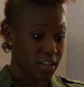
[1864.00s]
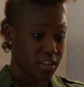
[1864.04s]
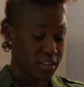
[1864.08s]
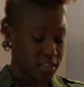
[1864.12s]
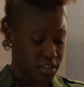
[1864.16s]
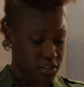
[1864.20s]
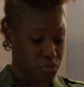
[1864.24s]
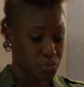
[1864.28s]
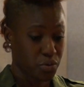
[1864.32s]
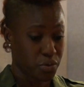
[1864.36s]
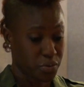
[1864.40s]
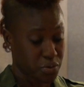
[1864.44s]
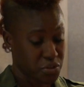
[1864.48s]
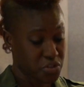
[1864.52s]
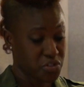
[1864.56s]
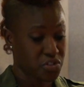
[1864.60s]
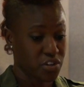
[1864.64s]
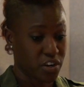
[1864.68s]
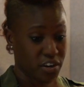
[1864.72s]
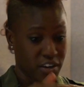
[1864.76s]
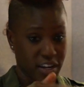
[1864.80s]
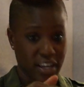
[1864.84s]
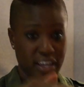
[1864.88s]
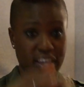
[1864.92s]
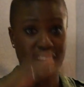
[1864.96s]
this is where we're
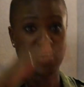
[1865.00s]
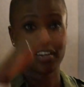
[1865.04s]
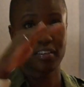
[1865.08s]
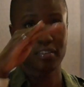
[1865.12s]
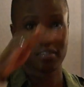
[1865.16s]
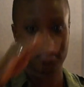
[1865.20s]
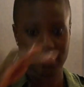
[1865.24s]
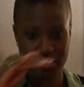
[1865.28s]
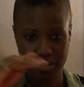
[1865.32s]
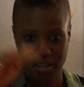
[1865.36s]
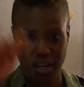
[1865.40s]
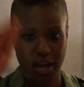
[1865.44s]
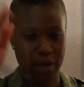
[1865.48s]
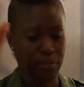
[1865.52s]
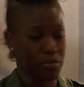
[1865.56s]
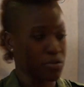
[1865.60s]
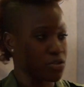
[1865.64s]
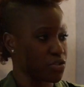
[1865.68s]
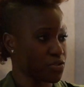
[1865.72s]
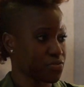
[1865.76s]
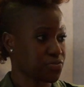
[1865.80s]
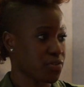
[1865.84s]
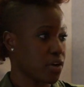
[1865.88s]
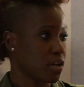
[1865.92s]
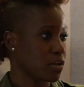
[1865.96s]
starting, and I would
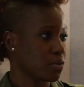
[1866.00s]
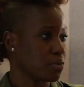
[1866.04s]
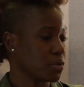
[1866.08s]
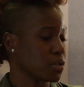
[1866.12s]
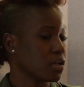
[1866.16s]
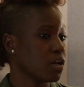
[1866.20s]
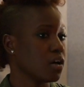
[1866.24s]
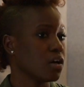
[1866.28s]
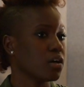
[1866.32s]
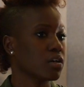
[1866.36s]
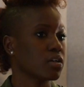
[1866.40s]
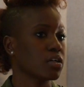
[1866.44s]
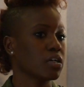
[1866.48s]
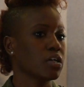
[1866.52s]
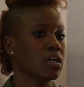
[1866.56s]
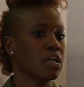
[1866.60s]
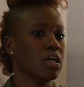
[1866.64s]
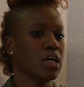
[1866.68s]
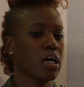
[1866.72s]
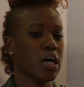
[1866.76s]
just follow along.